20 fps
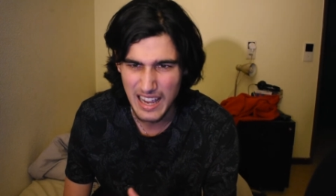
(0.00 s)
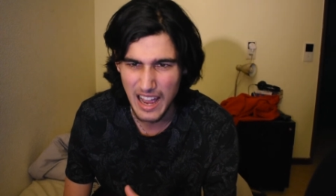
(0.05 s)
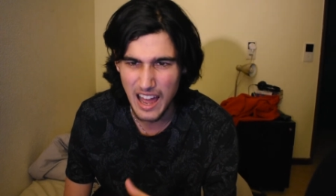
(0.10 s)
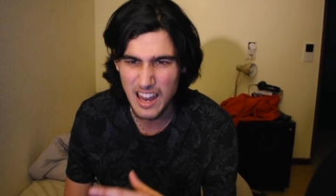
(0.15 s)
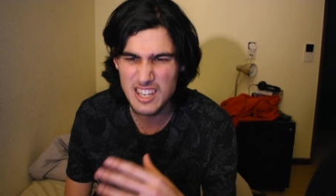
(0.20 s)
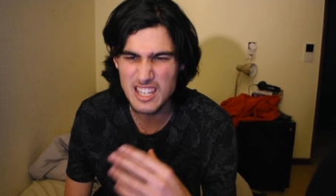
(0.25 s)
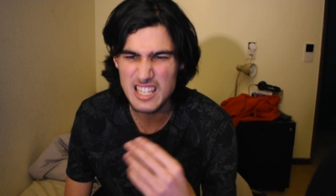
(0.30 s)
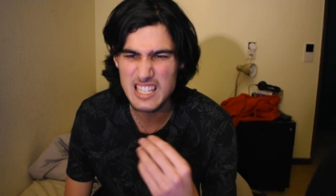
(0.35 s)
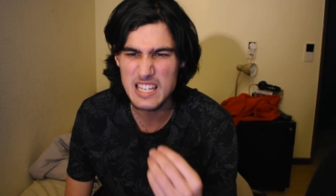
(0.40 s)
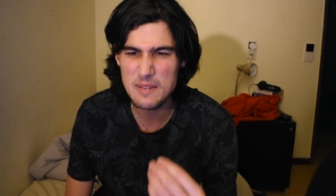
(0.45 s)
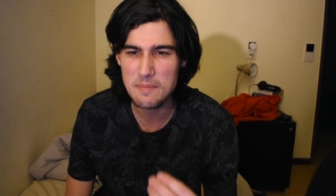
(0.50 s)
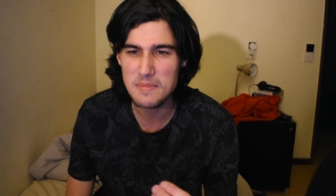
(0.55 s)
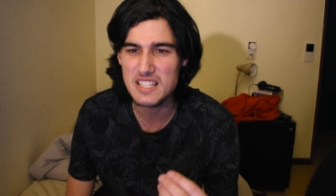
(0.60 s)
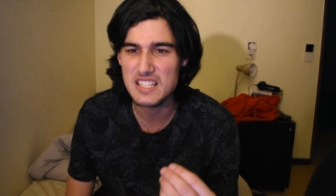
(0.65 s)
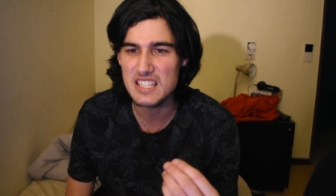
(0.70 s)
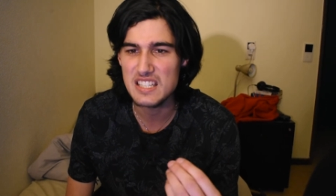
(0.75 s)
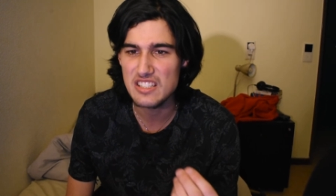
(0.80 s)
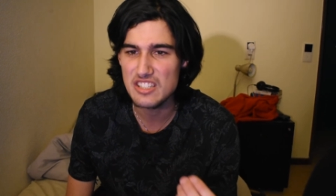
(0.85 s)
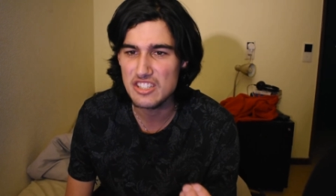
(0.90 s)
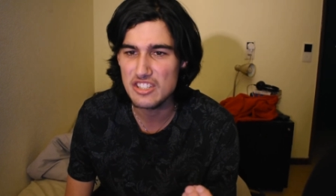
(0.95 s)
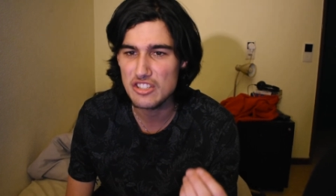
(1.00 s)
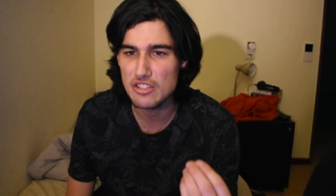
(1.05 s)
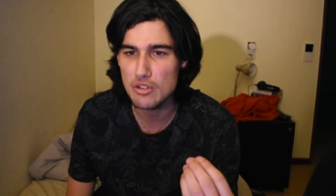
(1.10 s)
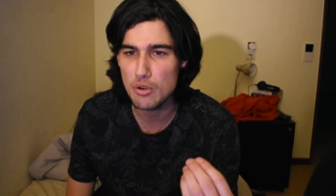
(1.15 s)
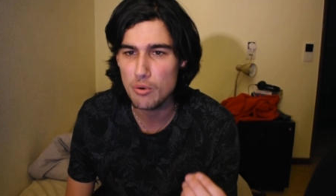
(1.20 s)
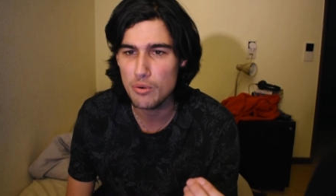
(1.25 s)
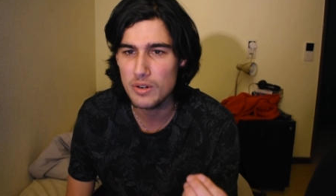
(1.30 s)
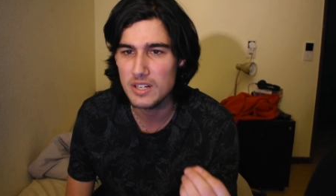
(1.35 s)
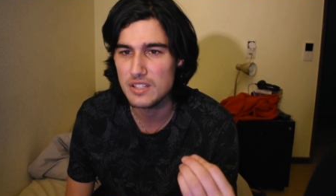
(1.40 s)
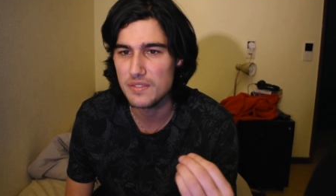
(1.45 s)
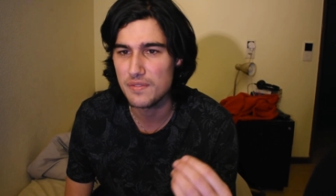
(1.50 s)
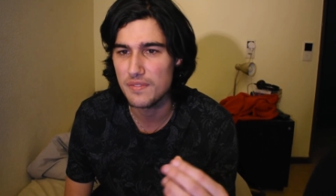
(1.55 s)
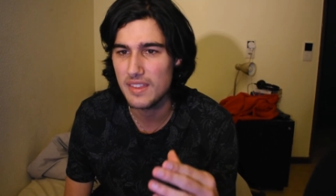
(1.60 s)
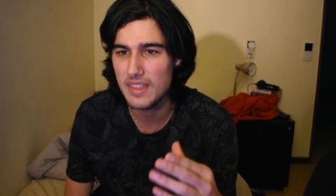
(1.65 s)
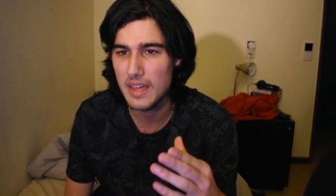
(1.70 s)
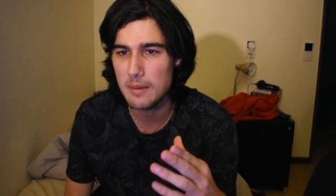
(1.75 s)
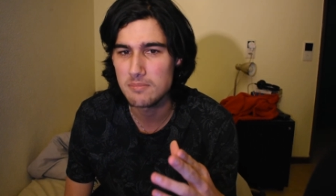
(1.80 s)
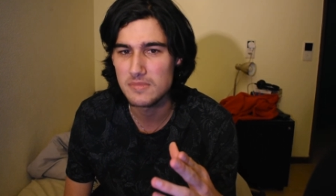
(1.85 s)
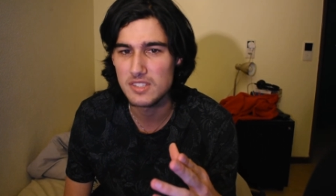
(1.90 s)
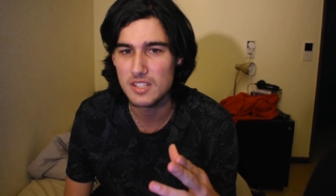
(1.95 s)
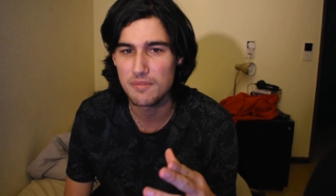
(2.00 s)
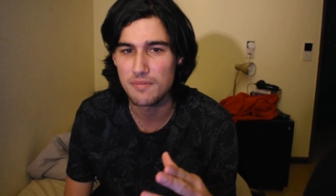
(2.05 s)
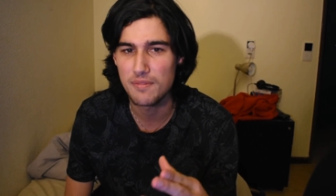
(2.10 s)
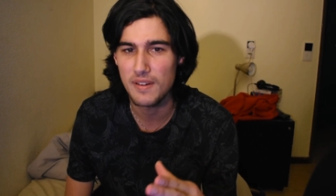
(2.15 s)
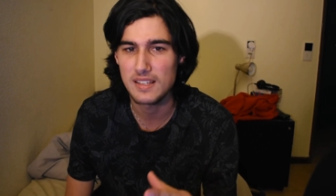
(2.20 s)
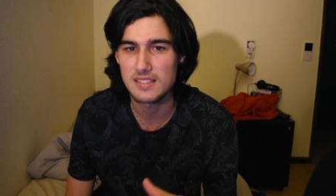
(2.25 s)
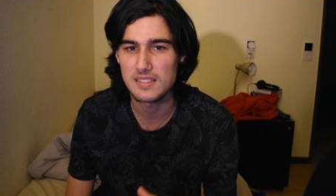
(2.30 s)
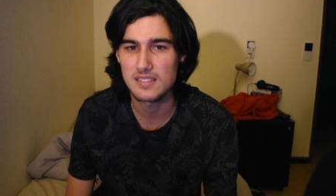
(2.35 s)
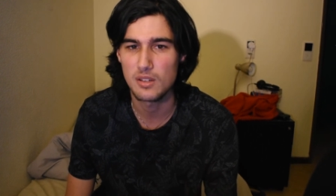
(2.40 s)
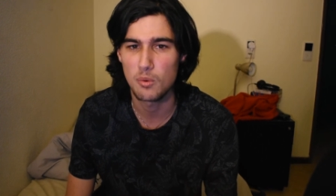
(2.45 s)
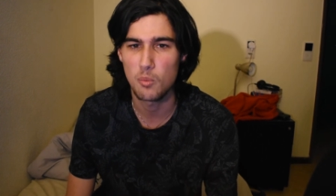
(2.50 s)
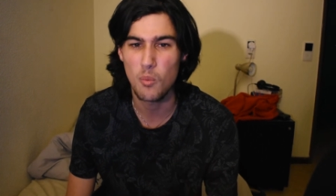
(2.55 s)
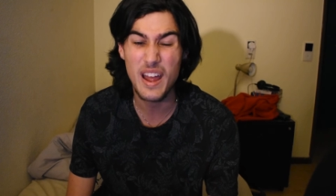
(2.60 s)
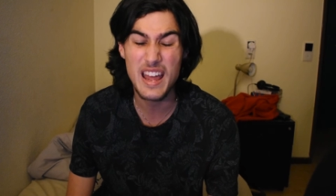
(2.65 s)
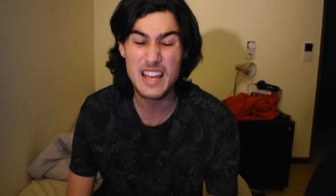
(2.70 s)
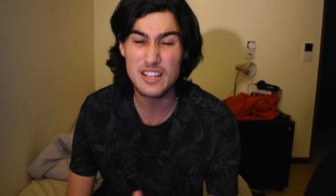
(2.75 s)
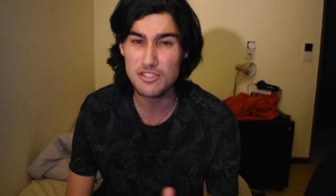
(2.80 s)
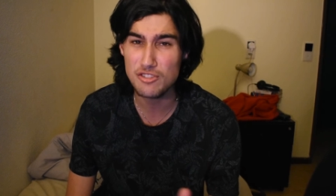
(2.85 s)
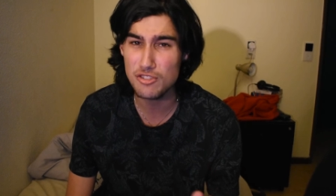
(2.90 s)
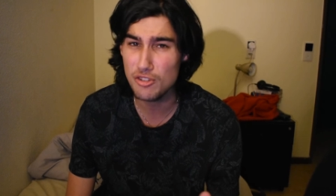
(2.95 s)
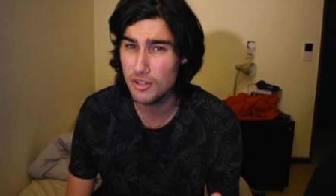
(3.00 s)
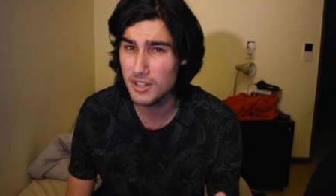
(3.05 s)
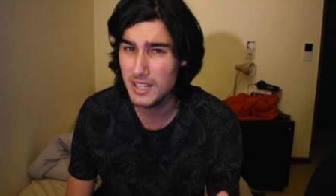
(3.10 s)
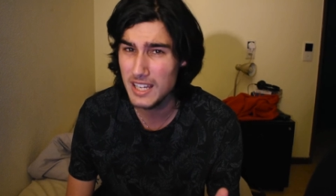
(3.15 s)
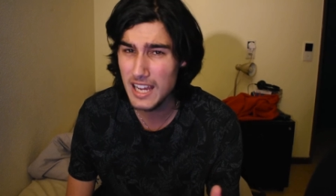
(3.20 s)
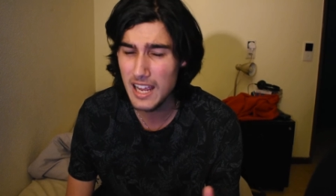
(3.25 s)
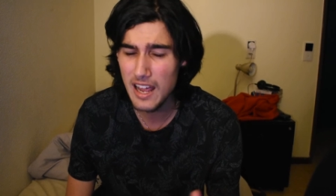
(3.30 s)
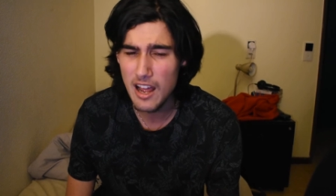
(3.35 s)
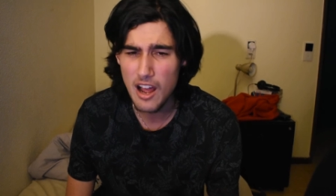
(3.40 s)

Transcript: Unlimited storage for them to fester. Where's Johnny?